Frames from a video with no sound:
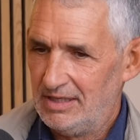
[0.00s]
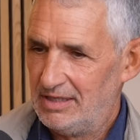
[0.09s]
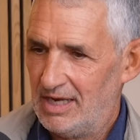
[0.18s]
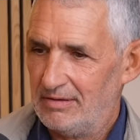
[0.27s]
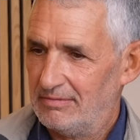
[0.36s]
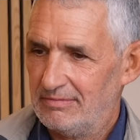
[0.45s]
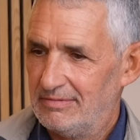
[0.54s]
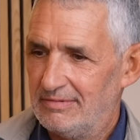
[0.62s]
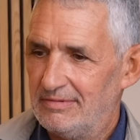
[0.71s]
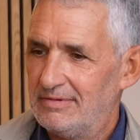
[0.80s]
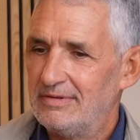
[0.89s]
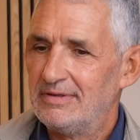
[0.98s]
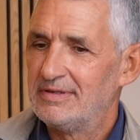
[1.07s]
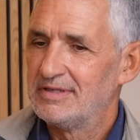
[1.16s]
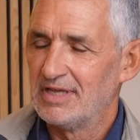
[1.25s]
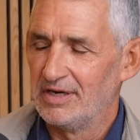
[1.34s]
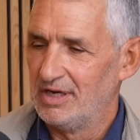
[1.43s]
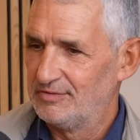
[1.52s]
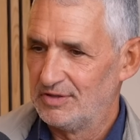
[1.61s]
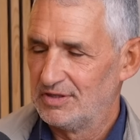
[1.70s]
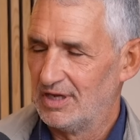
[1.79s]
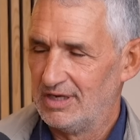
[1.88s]
You know, study
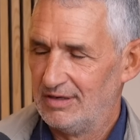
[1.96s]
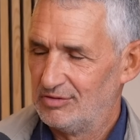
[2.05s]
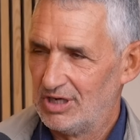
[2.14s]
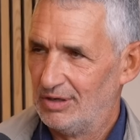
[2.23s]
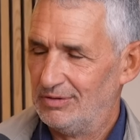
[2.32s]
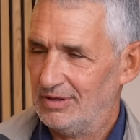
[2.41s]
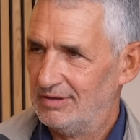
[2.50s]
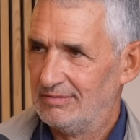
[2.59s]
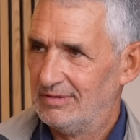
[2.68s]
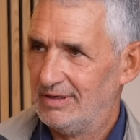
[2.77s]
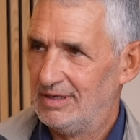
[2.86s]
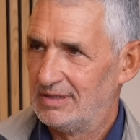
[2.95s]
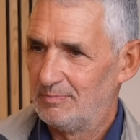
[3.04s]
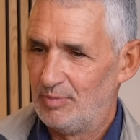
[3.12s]
after study have shown that it's